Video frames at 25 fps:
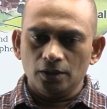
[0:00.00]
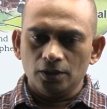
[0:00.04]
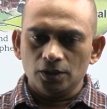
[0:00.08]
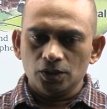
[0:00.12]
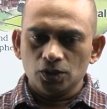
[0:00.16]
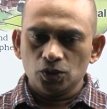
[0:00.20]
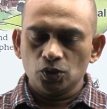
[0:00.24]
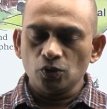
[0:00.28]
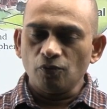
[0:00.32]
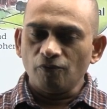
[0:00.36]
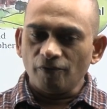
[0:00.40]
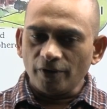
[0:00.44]

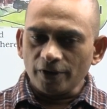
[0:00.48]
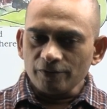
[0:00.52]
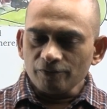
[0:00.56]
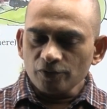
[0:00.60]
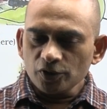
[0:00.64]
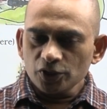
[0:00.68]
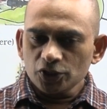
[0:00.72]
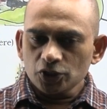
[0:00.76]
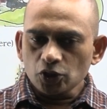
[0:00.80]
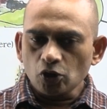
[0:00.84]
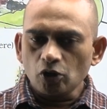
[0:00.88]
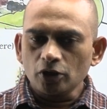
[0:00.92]
So when
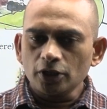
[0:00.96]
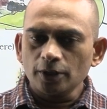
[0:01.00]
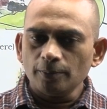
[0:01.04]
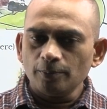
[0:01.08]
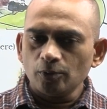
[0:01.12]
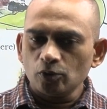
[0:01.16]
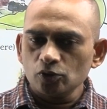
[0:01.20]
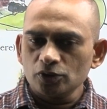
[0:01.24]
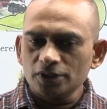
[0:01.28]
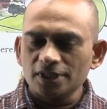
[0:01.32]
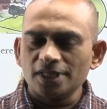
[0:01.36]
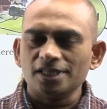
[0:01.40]
we talk
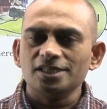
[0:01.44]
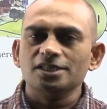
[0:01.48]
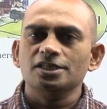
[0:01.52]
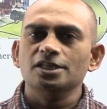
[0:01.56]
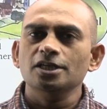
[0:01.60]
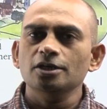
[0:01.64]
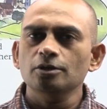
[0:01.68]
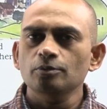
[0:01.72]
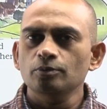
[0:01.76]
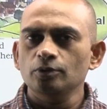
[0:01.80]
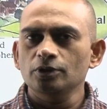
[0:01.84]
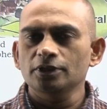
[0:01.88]
about
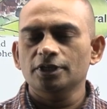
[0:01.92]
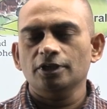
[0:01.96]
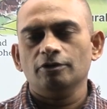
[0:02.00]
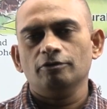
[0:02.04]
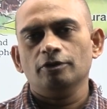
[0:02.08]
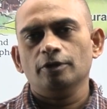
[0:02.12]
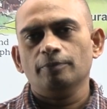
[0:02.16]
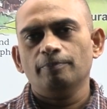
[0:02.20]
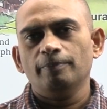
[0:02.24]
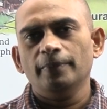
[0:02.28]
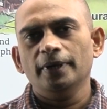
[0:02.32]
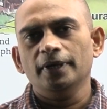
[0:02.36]
sustainable
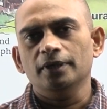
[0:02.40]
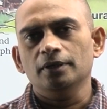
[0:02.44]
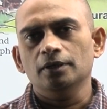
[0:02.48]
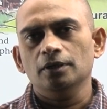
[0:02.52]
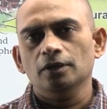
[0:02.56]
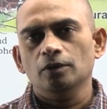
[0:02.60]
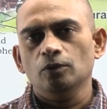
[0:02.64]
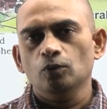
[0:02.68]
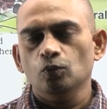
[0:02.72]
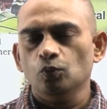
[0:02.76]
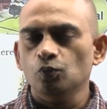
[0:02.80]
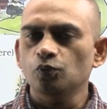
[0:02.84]
development,
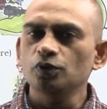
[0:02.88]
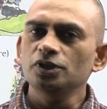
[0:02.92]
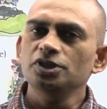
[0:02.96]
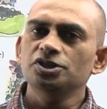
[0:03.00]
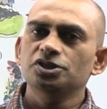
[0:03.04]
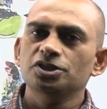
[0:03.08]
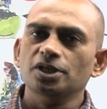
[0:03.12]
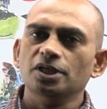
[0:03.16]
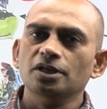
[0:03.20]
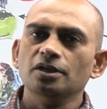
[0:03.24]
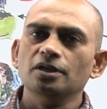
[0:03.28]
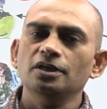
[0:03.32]
we
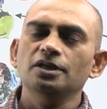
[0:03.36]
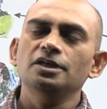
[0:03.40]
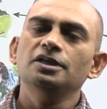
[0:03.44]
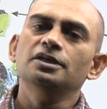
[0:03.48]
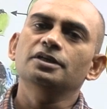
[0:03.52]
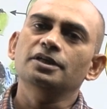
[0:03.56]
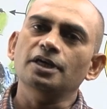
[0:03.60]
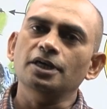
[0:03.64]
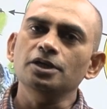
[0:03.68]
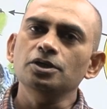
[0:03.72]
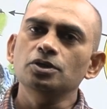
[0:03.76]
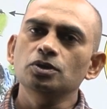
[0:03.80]
generally
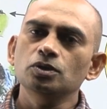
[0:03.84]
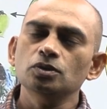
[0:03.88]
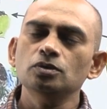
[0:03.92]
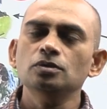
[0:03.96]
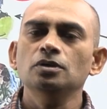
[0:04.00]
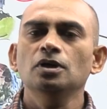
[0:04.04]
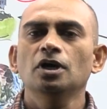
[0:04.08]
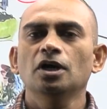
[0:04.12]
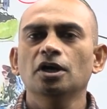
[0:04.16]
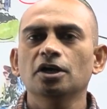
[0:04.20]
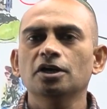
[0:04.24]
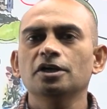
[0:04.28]
tend
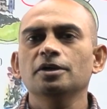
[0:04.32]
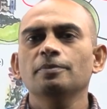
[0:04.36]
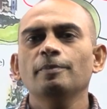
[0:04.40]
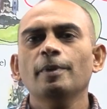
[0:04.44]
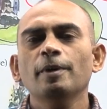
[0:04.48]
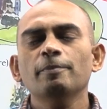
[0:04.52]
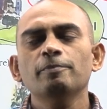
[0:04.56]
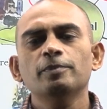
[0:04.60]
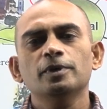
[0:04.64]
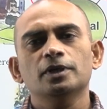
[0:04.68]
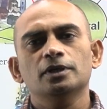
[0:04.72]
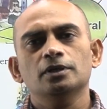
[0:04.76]
to
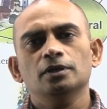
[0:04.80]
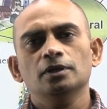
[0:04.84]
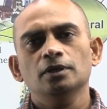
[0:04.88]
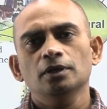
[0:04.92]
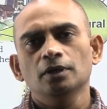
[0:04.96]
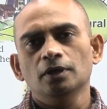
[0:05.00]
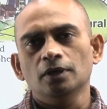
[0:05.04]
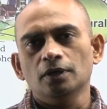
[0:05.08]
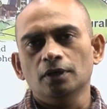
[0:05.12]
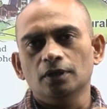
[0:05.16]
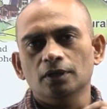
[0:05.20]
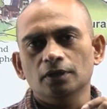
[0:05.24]
remember
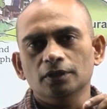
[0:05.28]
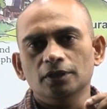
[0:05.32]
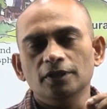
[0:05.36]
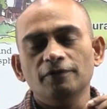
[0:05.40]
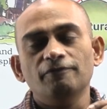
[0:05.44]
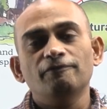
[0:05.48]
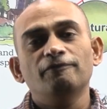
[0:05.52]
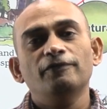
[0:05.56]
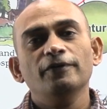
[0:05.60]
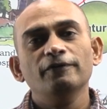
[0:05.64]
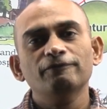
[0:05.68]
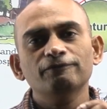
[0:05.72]
the
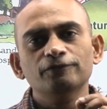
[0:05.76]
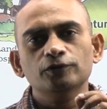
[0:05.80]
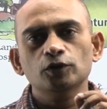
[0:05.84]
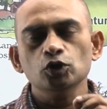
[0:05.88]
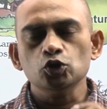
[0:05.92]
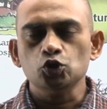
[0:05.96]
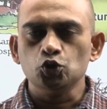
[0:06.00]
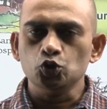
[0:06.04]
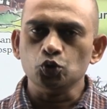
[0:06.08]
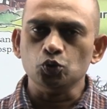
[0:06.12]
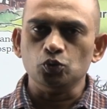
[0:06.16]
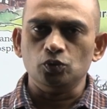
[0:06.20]

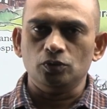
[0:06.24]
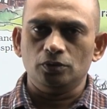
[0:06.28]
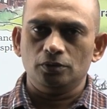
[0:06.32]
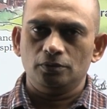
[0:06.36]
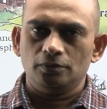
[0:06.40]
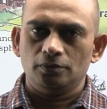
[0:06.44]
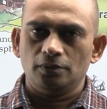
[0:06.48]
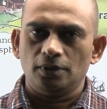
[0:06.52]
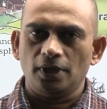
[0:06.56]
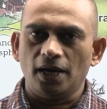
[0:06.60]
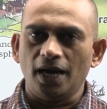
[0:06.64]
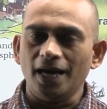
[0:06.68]
5th
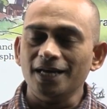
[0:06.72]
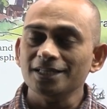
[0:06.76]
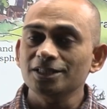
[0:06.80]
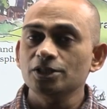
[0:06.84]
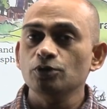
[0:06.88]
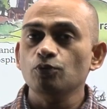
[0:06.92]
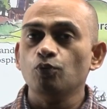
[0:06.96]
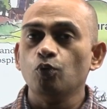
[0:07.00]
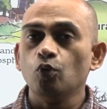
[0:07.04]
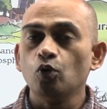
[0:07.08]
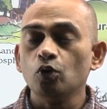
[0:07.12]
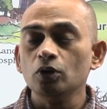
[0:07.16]
June as
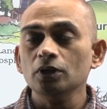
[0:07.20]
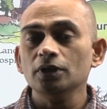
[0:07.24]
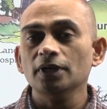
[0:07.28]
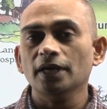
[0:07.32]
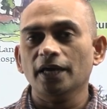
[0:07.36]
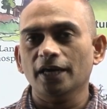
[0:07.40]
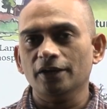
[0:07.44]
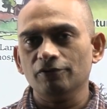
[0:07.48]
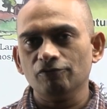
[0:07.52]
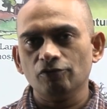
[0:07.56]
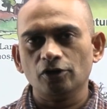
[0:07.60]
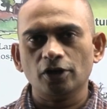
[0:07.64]
the World
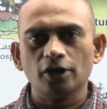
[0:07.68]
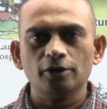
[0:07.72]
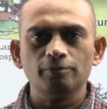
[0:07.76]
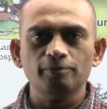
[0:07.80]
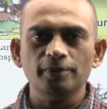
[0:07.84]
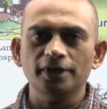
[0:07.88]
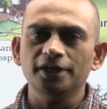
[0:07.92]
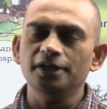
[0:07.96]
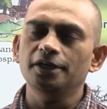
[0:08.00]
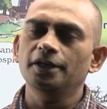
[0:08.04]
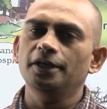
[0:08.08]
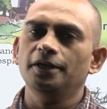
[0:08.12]

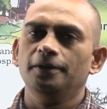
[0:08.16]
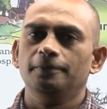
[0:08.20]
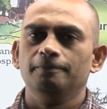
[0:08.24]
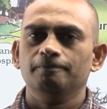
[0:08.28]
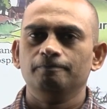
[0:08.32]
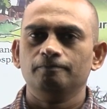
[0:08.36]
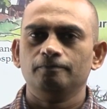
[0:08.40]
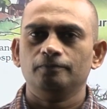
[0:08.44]
Environment Day.